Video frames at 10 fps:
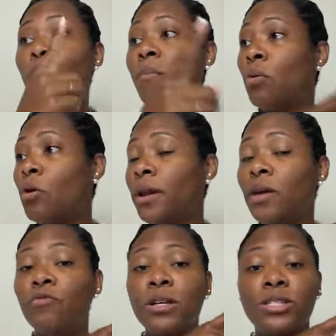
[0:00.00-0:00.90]

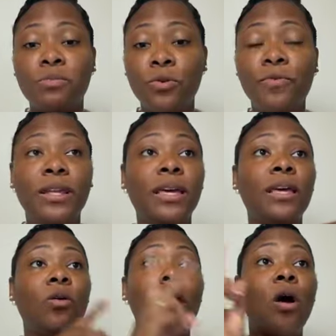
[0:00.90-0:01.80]
onboarding runs
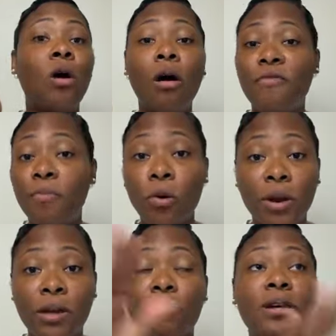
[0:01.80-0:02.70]
smoothly,
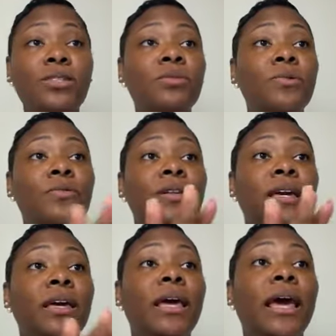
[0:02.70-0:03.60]
offboarding runs
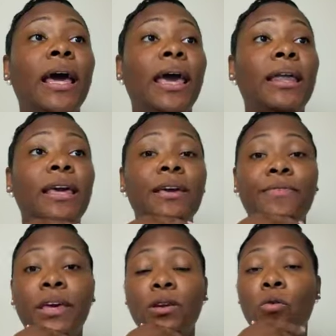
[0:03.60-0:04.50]
smoothly, and
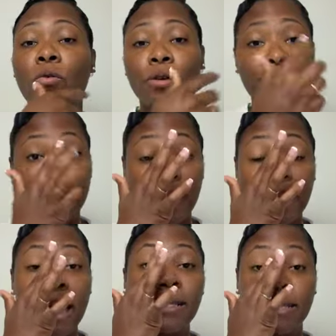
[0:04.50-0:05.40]
even orders and
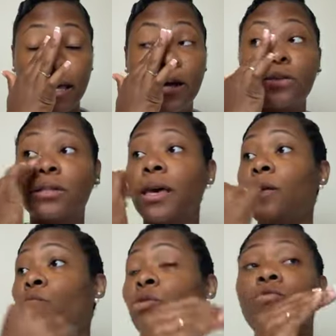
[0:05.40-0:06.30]
clientels,
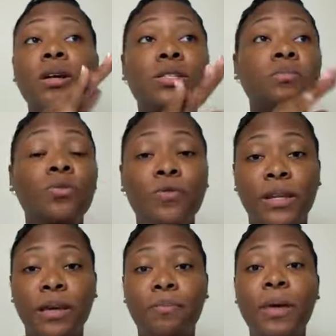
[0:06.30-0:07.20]
it will run
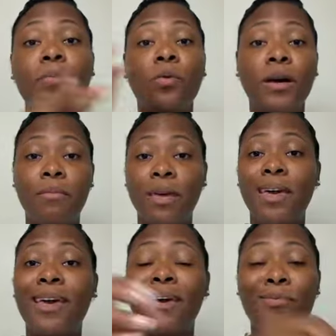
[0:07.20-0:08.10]
smoothly. People
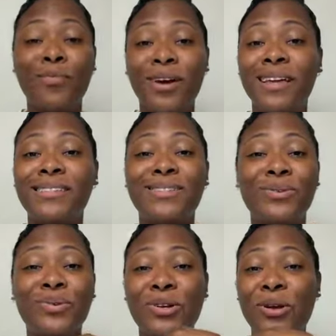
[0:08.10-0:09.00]
coming in wanting
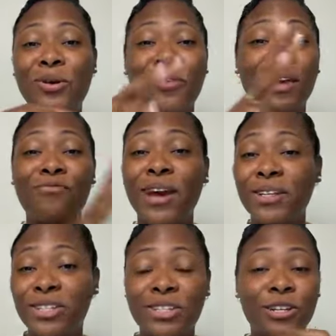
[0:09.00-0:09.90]
to, get
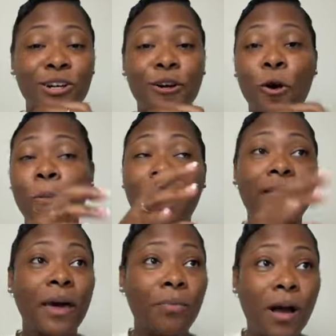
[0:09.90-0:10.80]
registered or
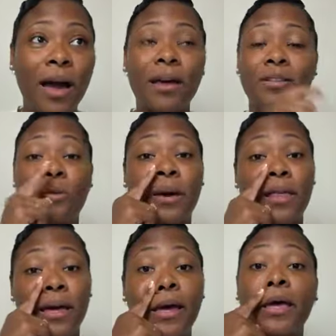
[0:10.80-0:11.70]
buy that product or
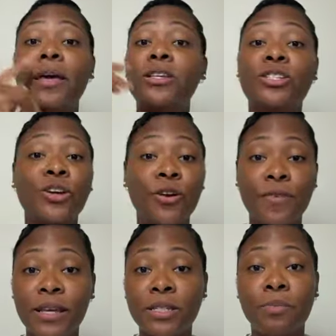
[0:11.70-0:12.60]
buy that
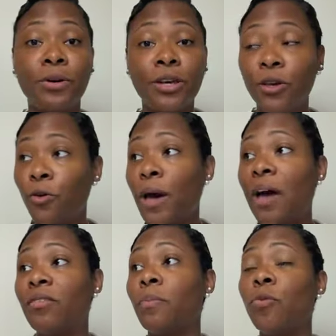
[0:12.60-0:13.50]
service, book you,
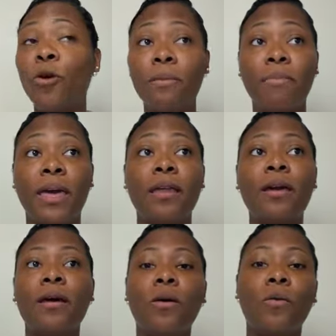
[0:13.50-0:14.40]
have an appointment.
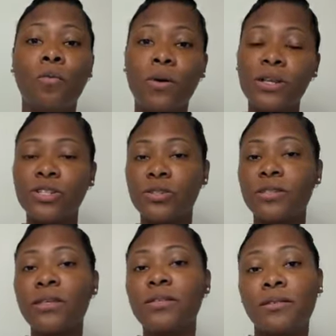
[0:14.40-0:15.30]
What is your
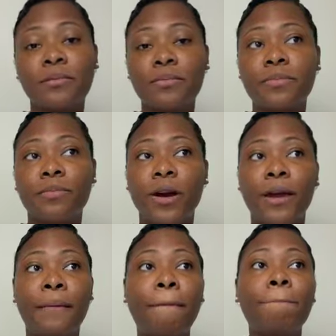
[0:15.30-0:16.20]
system,
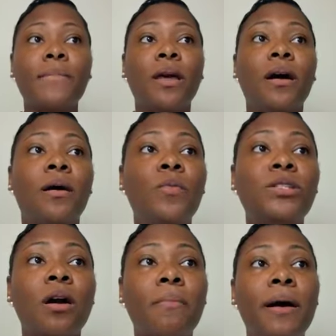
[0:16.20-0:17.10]
right?
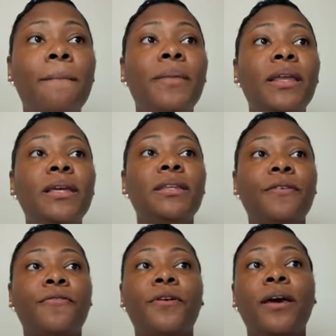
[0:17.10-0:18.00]
We talk about many
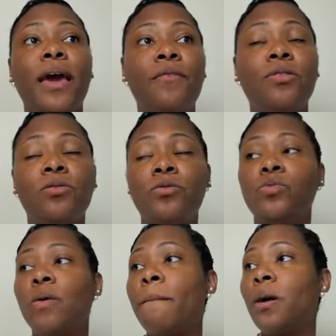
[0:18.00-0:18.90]
different
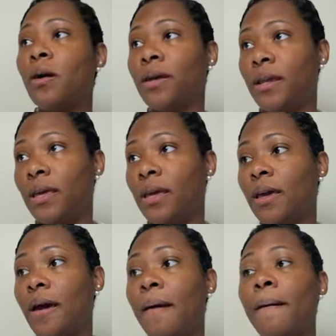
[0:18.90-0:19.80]
avenues with
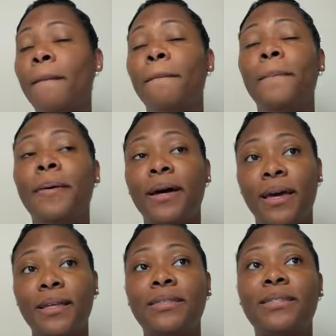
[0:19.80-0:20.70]
marketing,
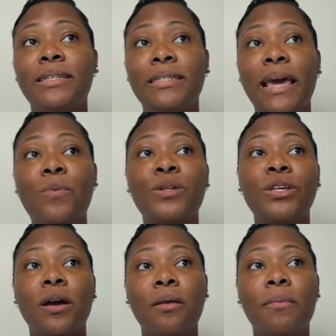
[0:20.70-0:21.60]
but today we're
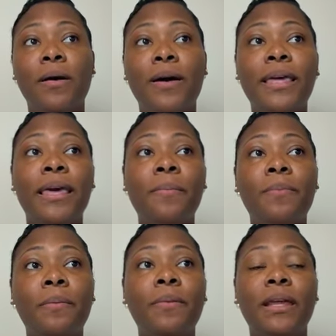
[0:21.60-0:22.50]
talking about
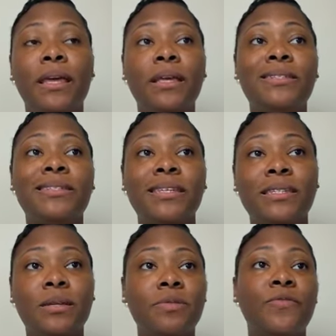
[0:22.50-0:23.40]
implementing
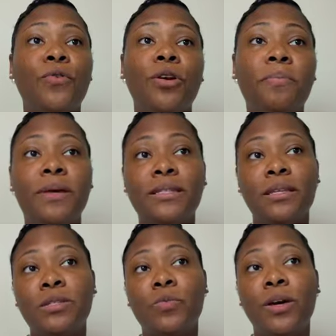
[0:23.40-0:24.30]
systems for your
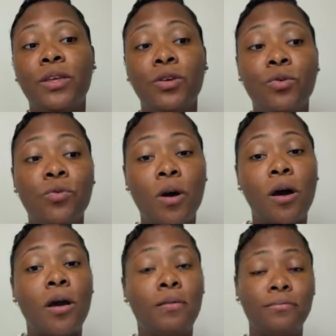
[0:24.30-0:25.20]
business, whether you
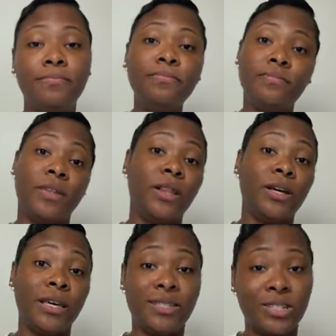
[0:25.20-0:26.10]
are
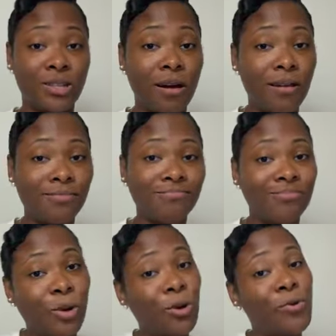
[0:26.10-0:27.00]
looking to start
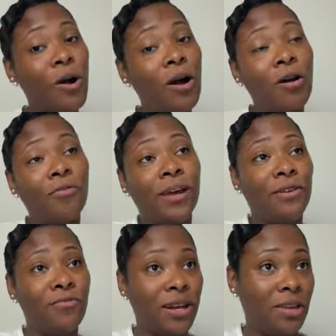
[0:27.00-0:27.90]
or you are
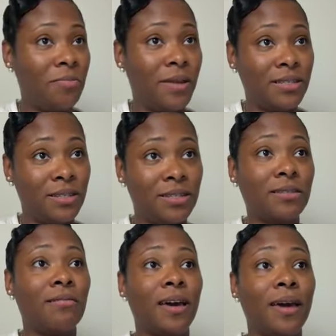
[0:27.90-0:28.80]
already running your
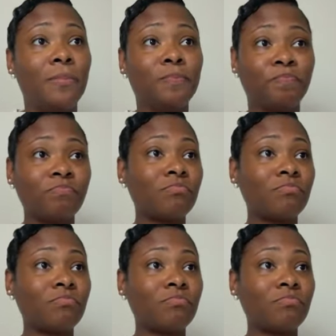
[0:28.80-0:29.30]
business, okay?